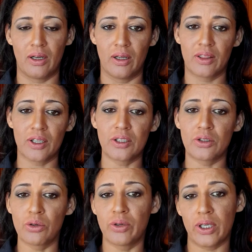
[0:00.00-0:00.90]
a
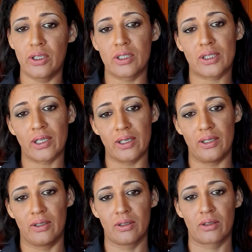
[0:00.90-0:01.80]
32-inch
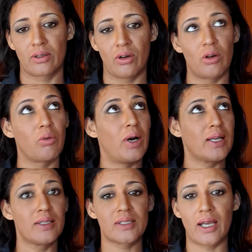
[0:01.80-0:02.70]
screen on
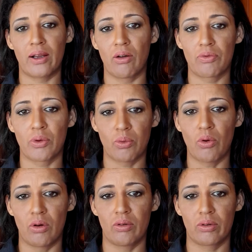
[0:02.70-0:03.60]
one side of the
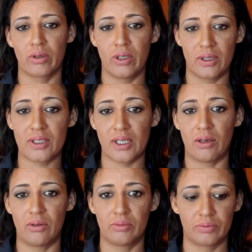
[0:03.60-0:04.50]
wall in the cell.